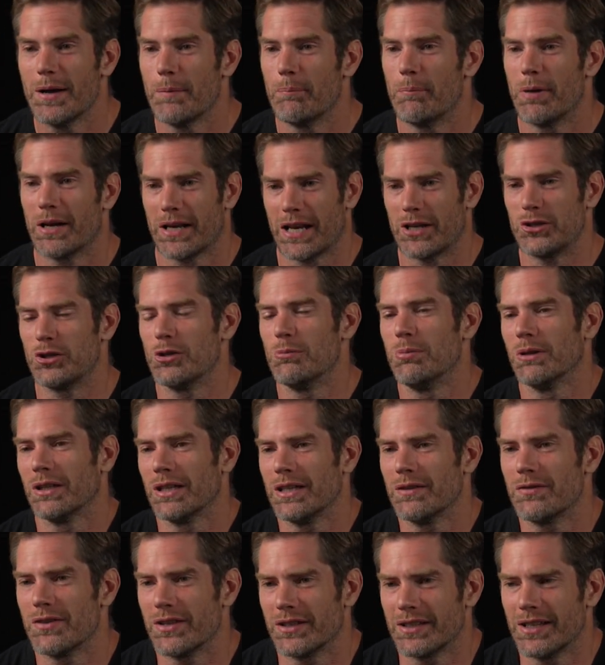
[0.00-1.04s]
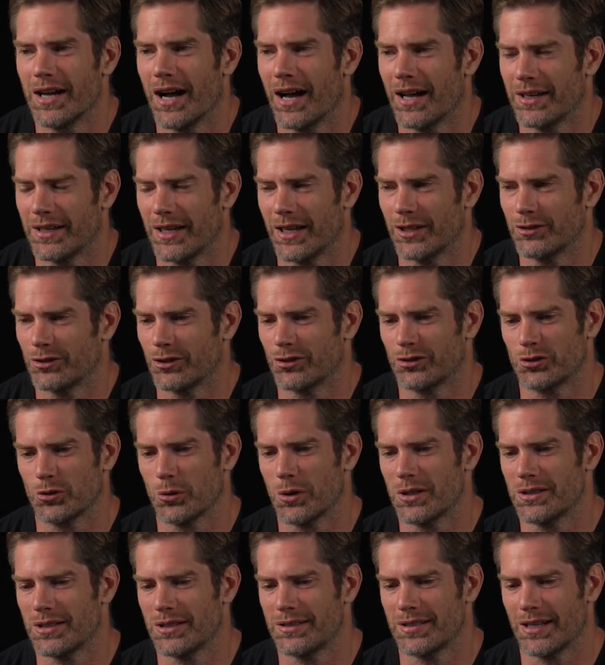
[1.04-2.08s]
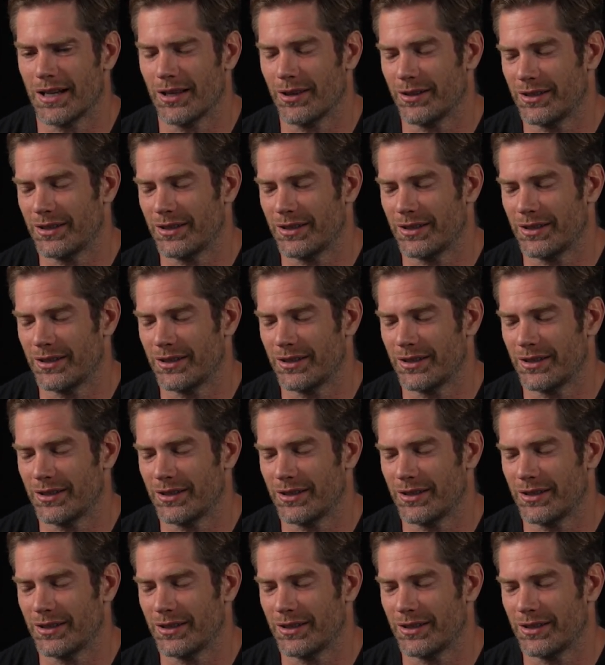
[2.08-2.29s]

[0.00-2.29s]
but I do believe that God has a story to tell,